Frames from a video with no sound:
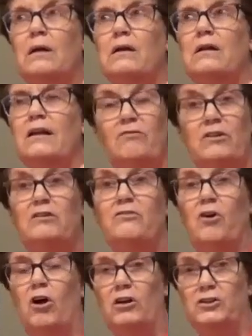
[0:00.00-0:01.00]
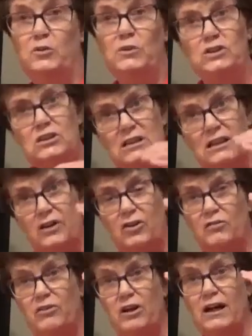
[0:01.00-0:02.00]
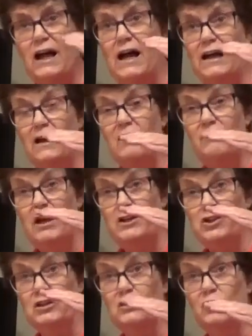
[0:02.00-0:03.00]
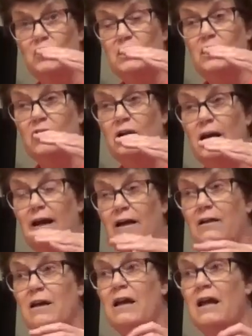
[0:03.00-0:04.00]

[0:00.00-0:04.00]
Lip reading: Linville Falls, which is another very high elevation in North Carolina,